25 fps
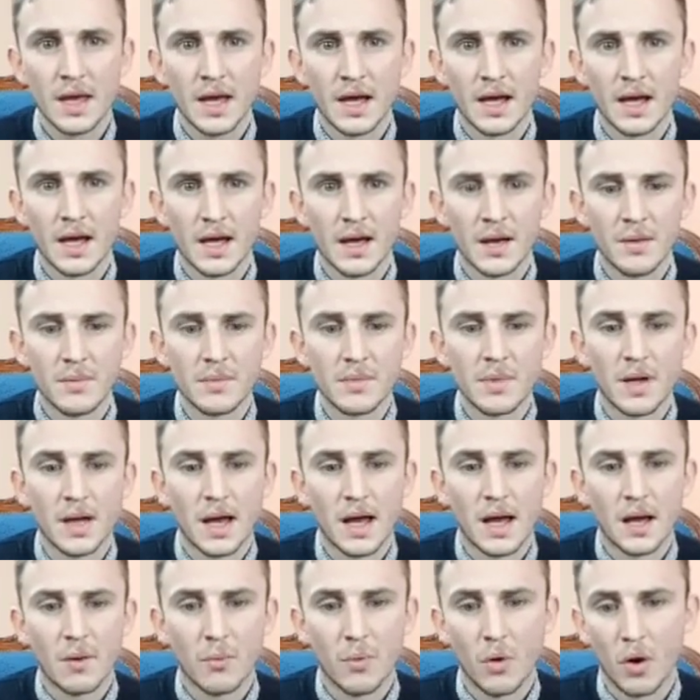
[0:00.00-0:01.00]
And
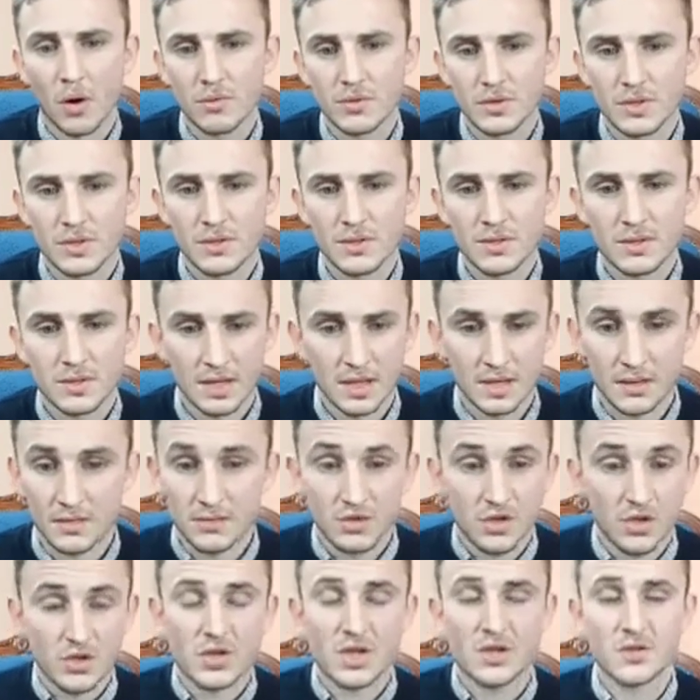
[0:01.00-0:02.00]
what I was saying, it
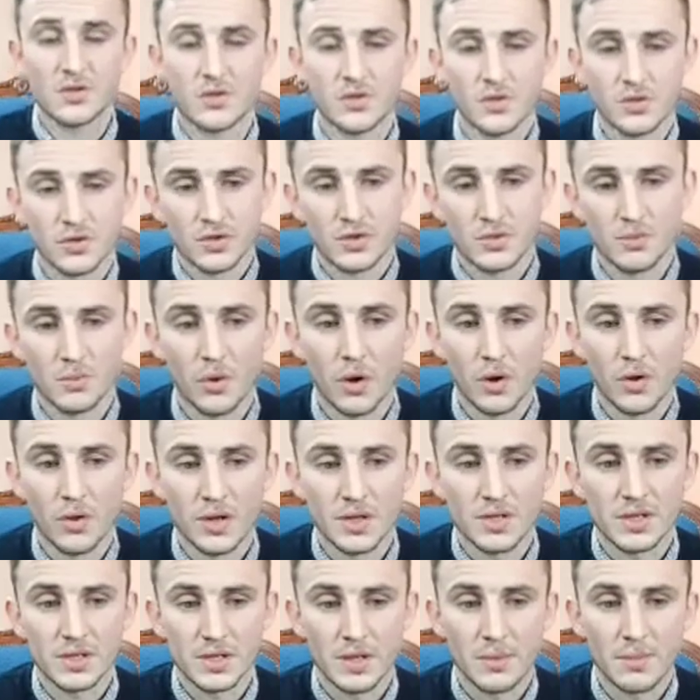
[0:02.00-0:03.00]
was just introducing what
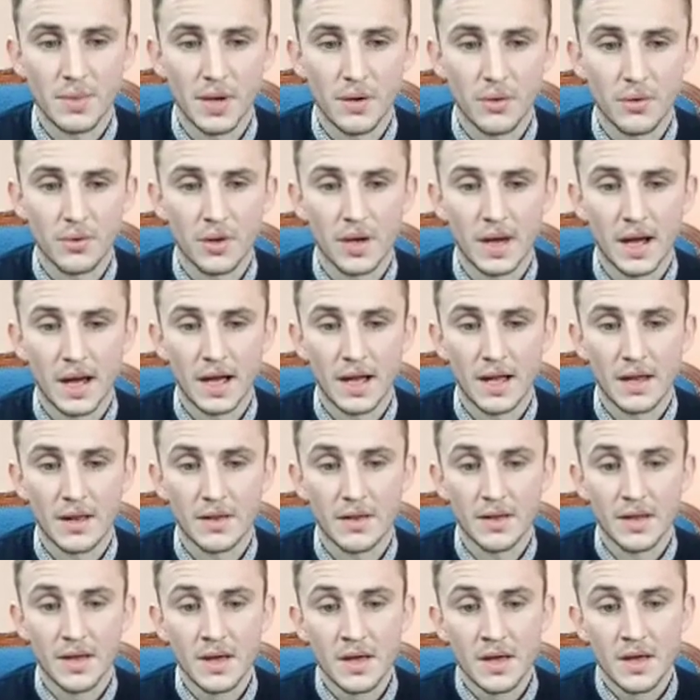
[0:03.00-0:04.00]
this is about,
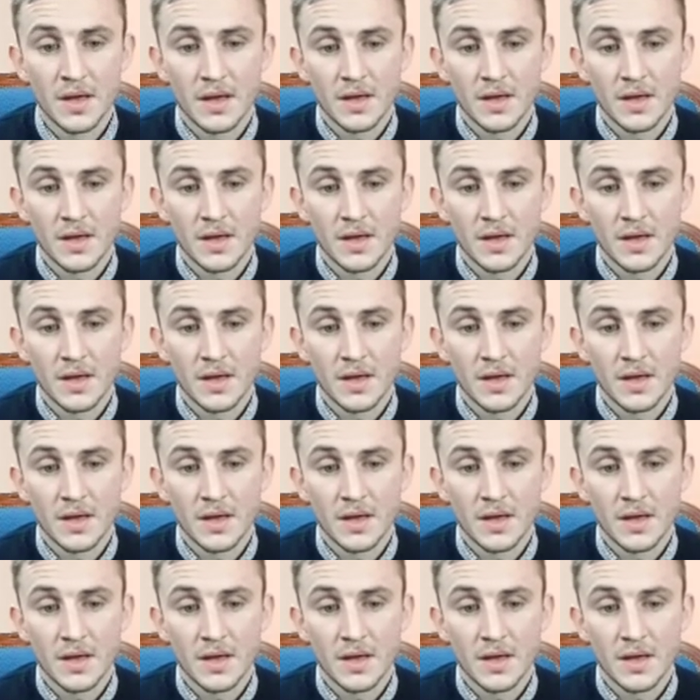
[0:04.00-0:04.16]
and